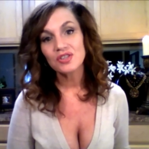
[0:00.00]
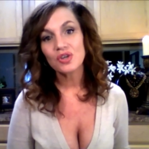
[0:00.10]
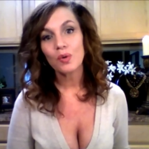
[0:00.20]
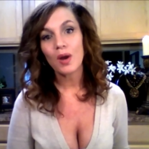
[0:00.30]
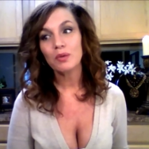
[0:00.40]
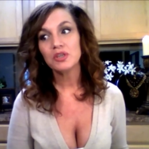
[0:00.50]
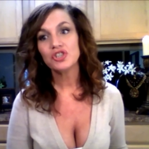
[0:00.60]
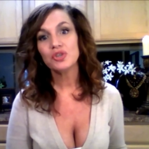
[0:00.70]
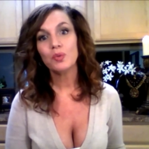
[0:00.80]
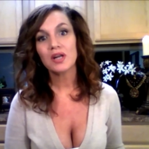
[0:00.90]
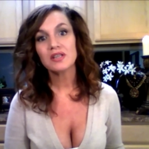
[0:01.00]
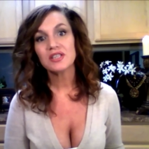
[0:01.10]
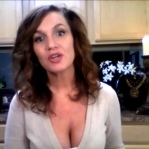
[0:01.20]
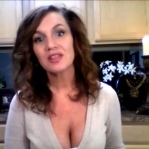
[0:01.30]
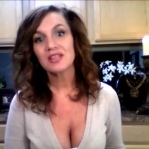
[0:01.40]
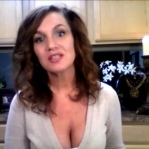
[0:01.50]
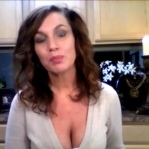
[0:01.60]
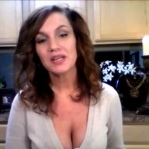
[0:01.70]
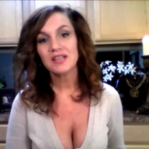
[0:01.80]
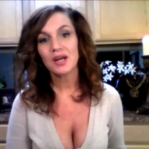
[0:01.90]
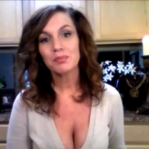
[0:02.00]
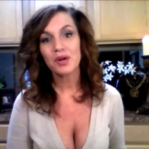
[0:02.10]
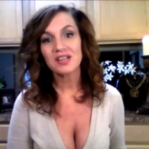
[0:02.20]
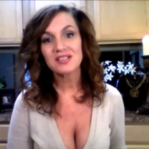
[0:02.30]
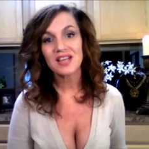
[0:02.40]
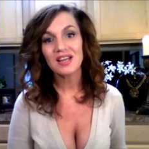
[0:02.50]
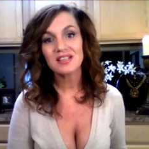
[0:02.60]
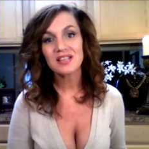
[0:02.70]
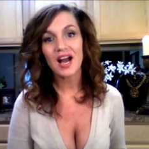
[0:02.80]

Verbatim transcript: So I wish you well during this breakdown process.